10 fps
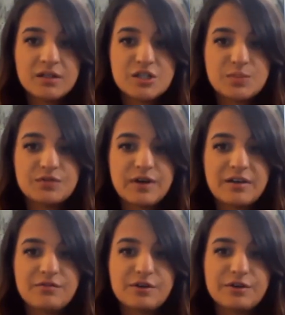to
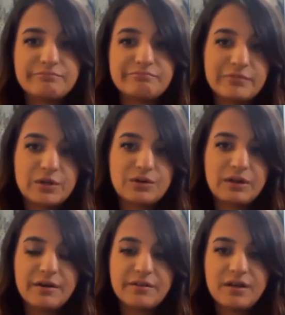provide for local
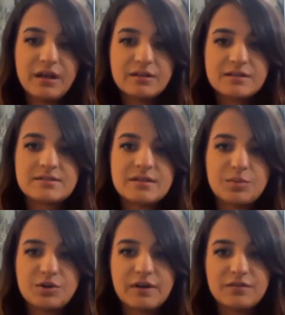health needs
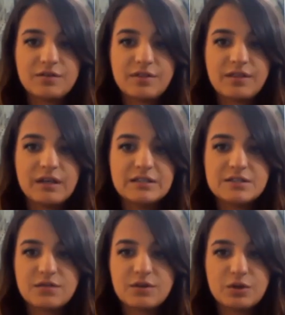and provide for the
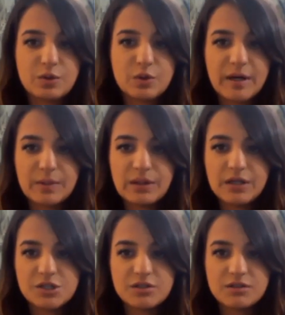needs of the local
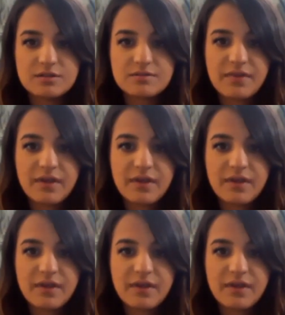populations.